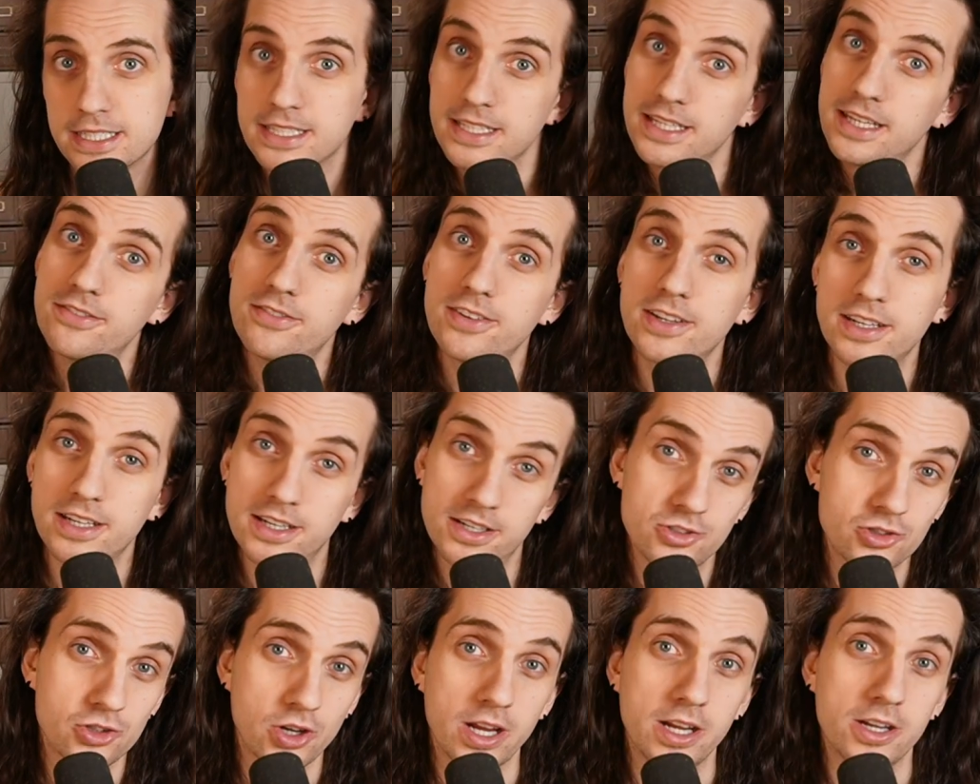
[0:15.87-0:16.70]
given a
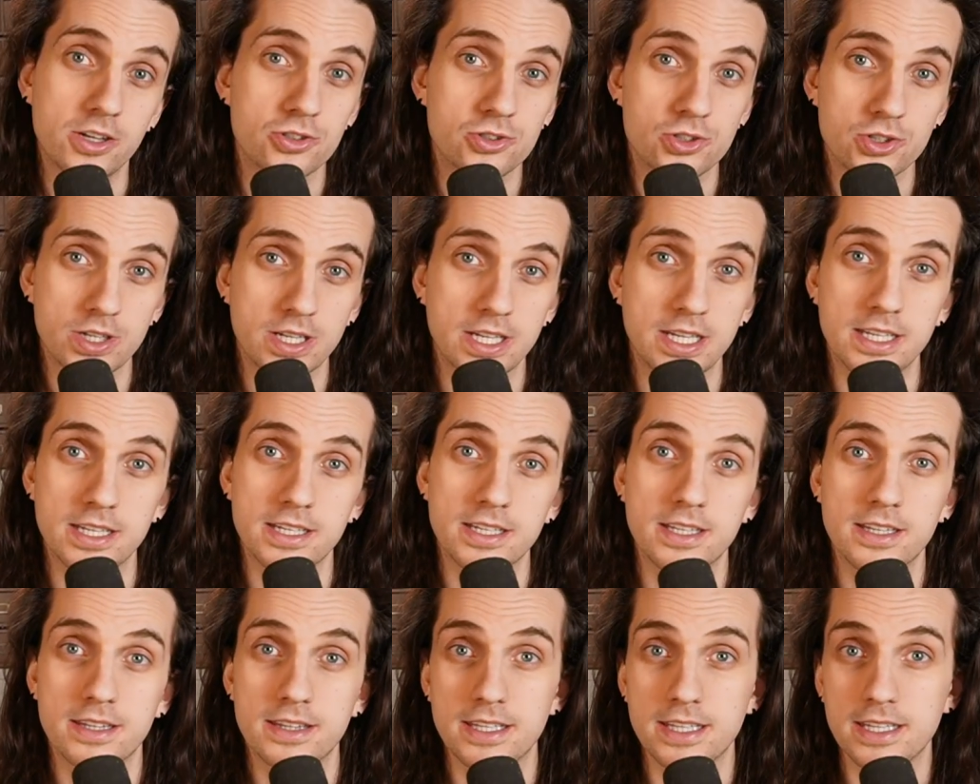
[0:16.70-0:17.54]
change
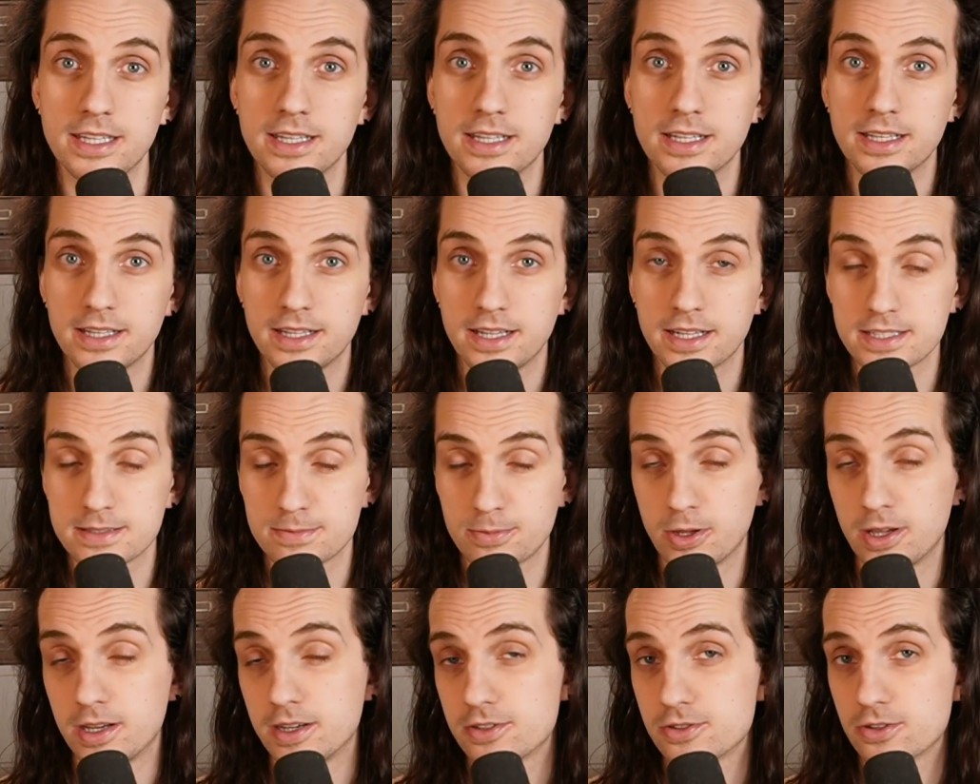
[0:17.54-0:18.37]
in the
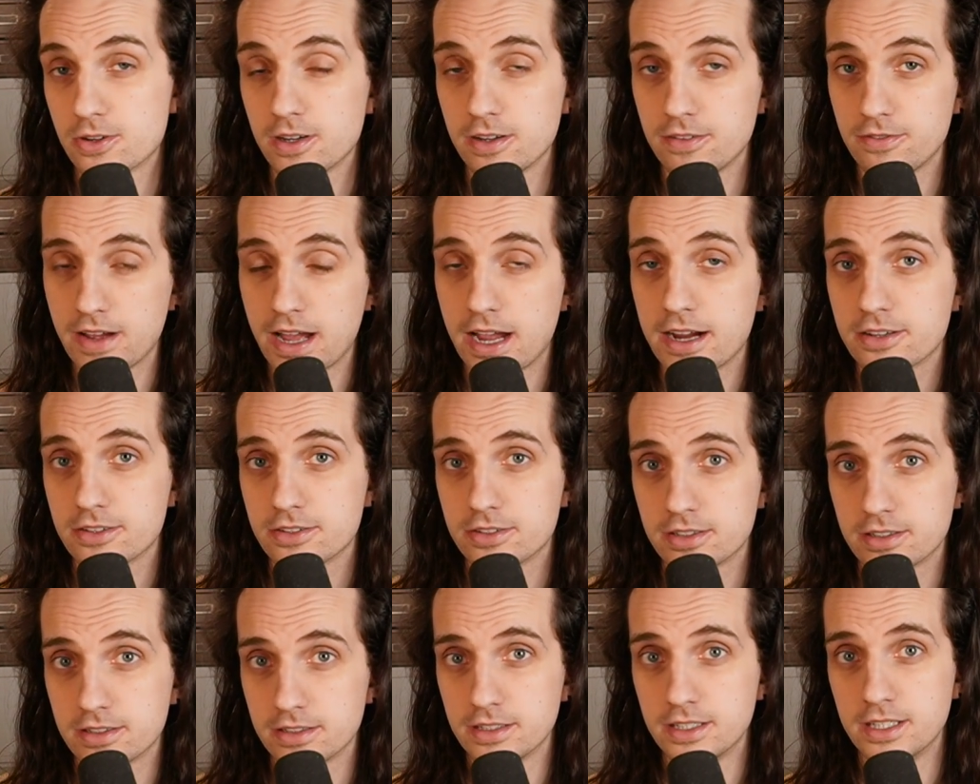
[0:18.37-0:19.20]
explanatory
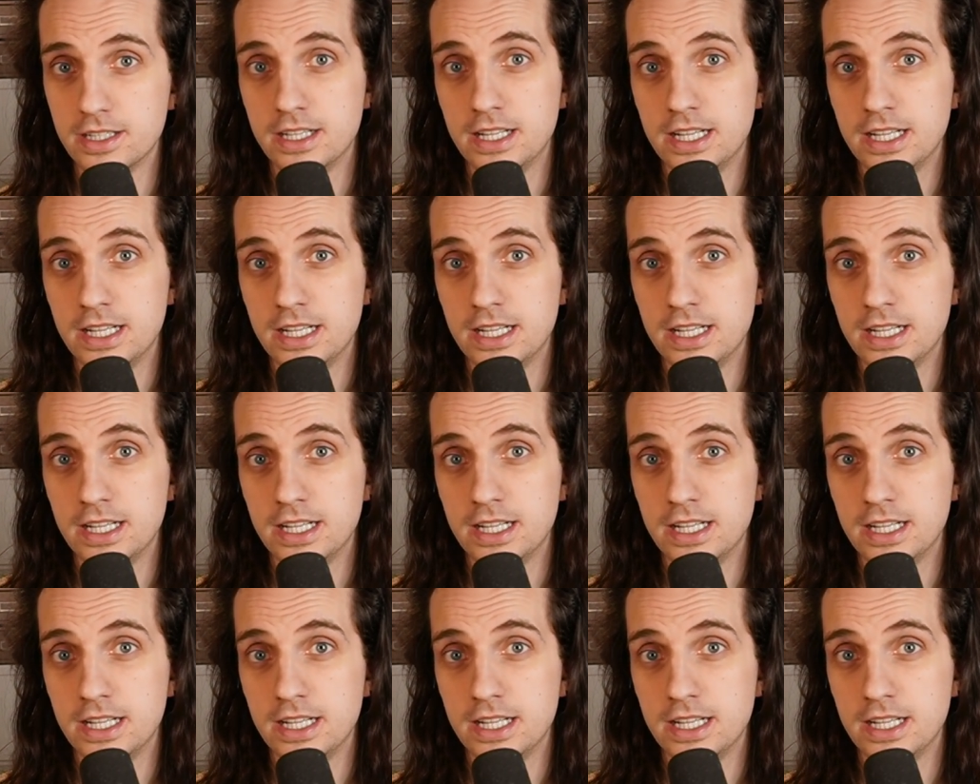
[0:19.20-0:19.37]
factor.